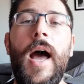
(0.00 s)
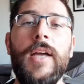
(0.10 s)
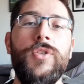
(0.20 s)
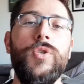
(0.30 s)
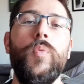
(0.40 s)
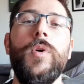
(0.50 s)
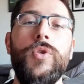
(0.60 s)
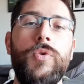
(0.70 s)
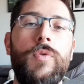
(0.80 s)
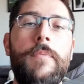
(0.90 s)
I just
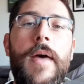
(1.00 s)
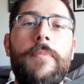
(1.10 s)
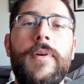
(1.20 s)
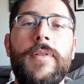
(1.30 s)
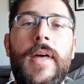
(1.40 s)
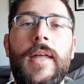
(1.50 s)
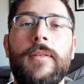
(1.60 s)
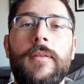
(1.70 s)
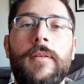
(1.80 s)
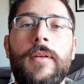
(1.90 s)
want you to remember
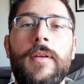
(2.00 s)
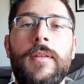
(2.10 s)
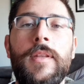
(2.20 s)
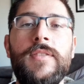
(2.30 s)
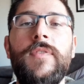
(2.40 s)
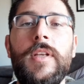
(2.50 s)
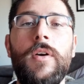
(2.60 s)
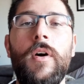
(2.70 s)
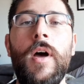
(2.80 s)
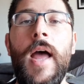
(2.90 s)
that this
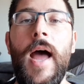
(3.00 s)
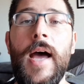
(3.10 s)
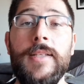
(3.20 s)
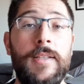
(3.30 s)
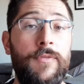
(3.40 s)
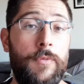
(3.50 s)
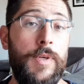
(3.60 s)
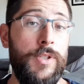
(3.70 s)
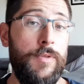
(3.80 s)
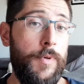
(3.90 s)
video has an
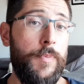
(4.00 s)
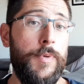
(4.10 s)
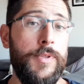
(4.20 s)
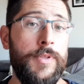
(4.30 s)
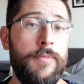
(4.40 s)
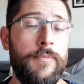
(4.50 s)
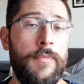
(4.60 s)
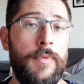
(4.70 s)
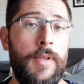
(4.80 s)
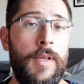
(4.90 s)
information purpose.
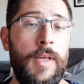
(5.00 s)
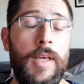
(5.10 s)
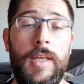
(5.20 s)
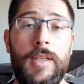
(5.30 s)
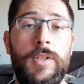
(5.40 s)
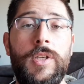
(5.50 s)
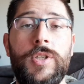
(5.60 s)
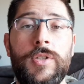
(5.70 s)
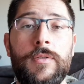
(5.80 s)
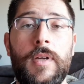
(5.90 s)
In
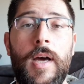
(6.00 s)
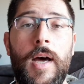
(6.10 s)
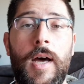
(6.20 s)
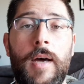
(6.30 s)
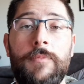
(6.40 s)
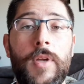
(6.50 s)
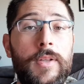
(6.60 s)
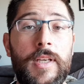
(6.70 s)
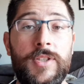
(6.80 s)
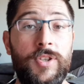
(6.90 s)
addition, I'm
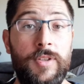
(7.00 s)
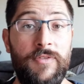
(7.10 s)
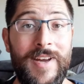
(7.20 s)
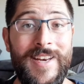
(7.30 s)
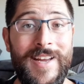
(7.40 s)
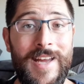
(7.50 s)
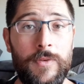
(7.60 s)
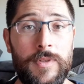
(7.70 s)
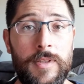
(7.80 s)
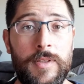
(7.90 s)
not a certified
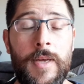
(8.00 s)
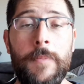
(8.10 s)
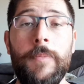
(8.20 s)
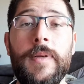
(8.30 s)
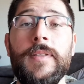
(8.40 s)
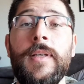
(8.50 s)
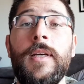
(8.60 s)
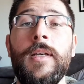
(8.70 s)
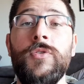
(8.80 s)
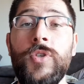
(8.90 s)
accountant, but
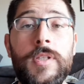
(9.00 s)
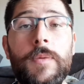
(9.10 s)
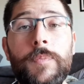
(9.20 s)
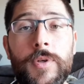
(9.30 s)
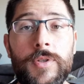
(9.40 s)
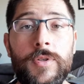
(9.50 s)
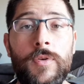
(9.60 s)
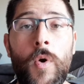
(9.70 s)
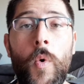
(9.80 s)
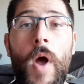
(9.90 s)
just a
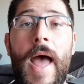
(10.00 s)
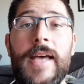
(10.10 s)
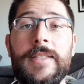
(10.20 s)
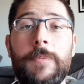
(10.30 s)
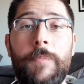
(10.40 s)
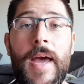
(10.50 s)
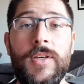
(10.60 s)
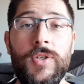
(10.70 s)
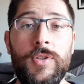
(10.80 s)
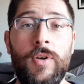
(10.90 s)
person who has the
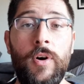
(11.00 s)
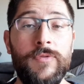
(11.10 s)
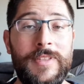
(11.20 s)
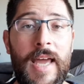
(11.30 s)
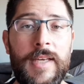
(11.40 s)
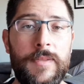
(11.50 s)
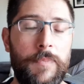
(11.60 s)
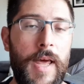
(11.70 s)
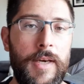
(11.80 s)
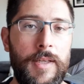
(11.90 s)
passion of tax
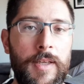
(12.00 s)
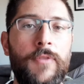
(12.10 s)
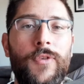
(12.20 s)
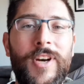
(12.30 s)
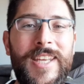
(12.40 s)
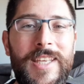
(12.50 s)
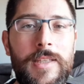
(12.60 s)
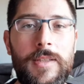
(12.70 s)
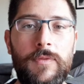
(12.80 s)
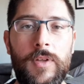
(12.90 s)
planning for
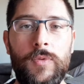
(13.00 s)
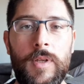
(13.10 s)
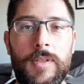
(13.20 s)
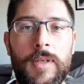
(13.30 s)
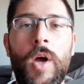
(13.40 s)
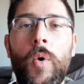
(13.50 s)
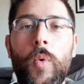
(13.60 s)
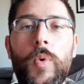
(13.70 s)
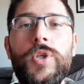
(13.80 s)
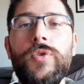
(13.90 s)
individuals
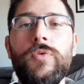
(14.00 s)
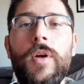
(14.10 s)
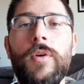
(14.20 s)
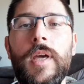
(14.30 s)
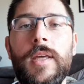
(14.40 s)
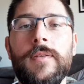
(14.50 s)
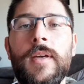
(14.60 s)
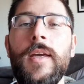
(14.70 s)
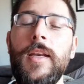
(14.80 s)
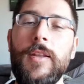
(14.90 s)
who wish to relocate
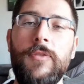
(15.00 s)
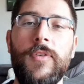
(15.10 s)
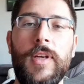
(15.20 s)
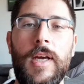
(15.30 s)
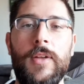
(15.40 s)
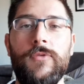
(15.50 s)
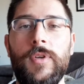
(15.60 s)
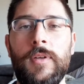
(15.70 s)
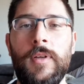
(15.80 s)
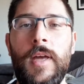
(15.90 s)
in a different
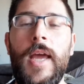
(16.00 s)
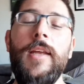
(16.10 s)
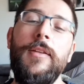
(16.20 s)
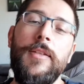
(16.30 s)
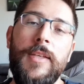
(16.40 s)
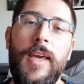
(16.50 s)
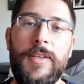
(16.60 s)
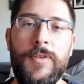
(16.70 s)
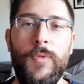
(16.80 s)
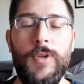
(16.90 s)
country. And in this
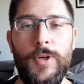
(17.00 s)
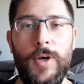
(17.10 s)
case, we're